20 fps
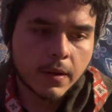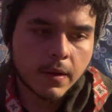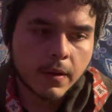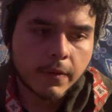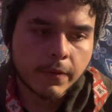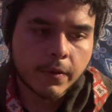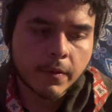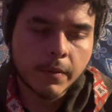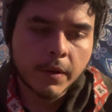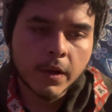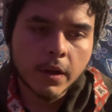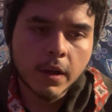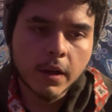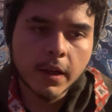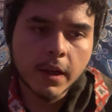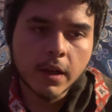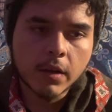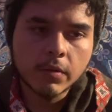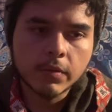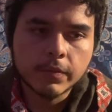from here on
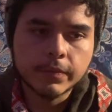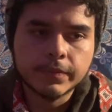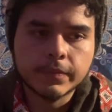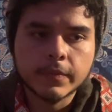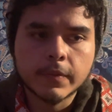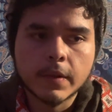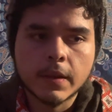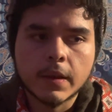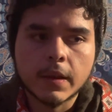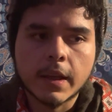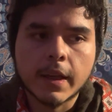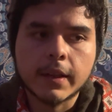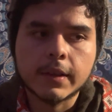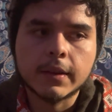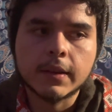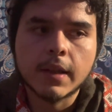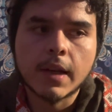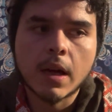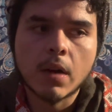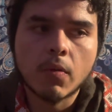out, like,
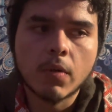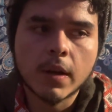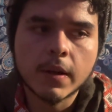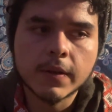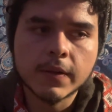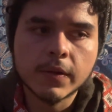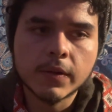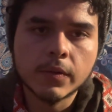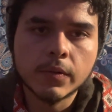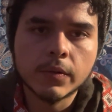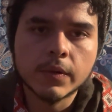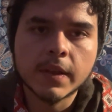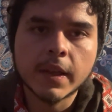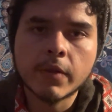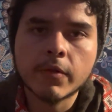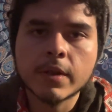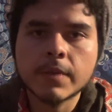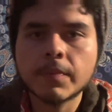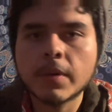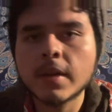I want to take
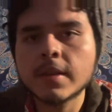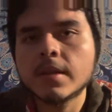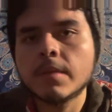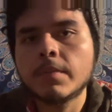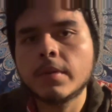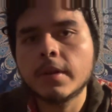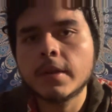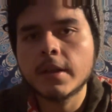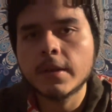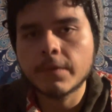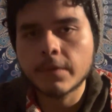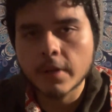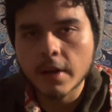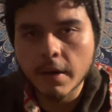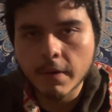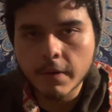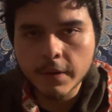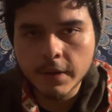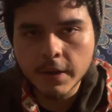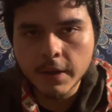responsibility for
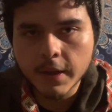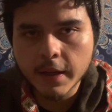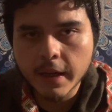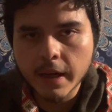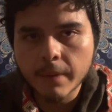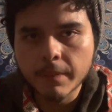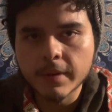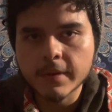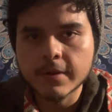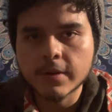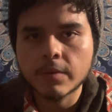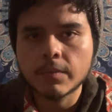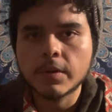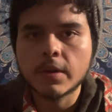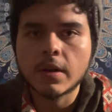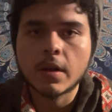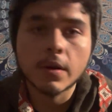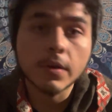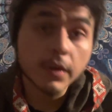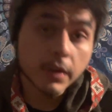everything that happens to me,
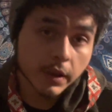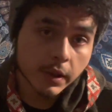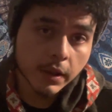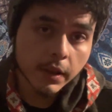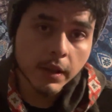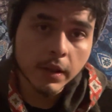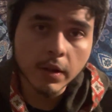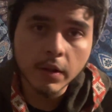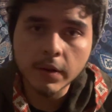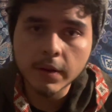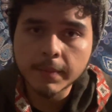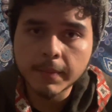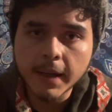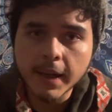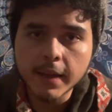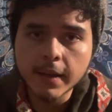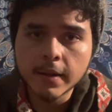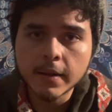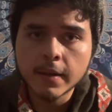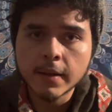all the good and all the
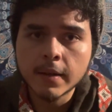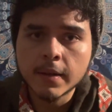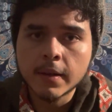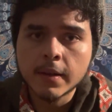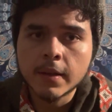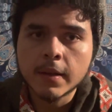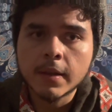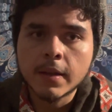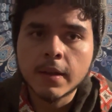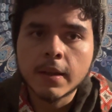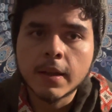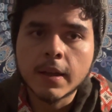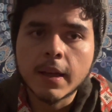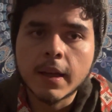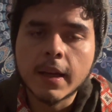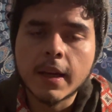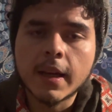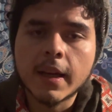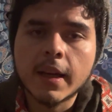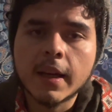bad.
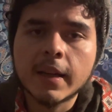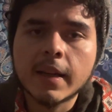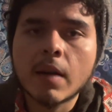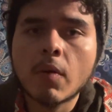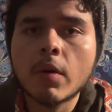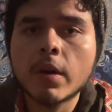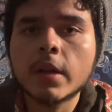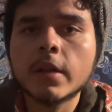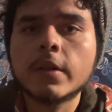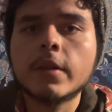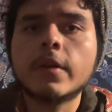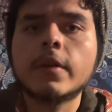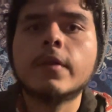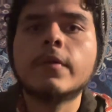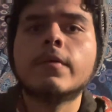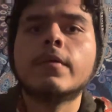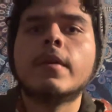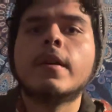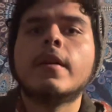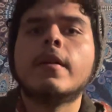And I want to learn
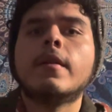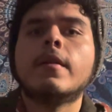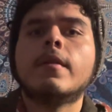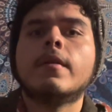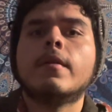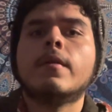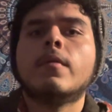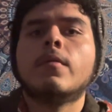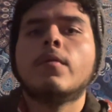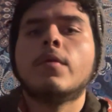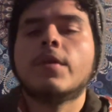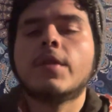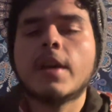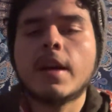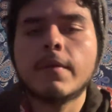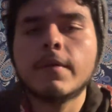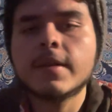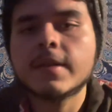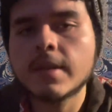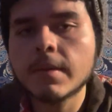with
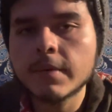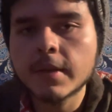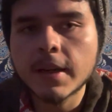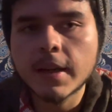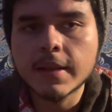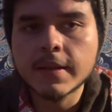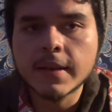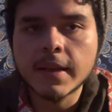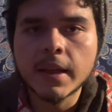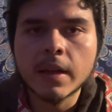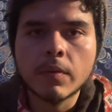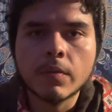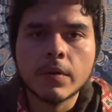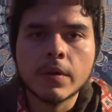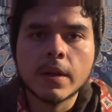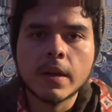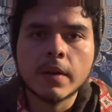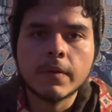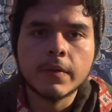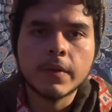every step that I take, with
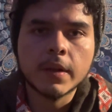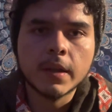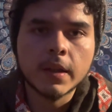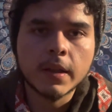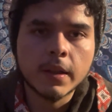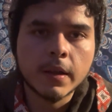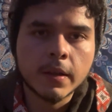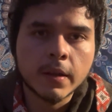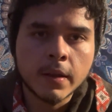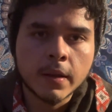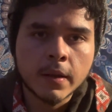every